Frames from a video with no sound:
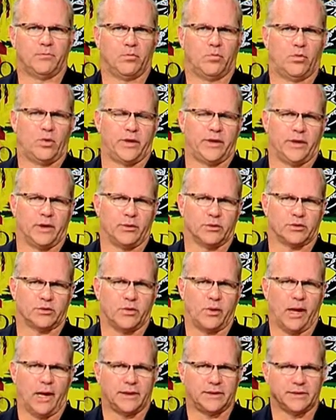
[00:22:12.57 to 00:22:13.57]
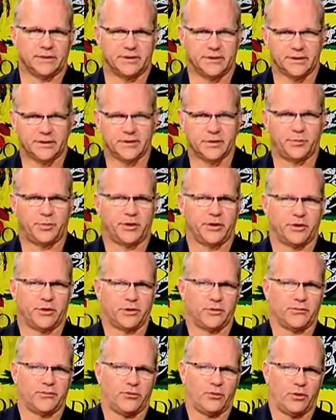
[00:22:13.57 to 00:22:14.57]
when they were trying to discipline
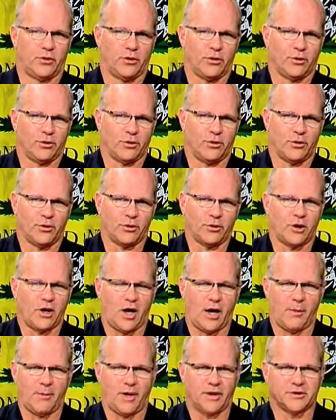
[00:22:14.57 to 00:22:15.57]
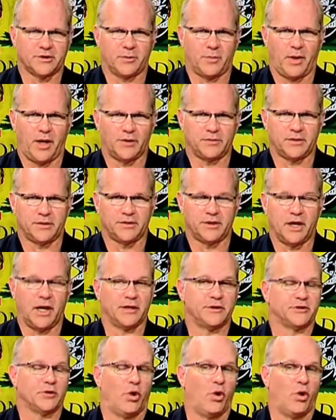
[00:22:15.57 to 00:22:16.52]
her for her comments about the judge.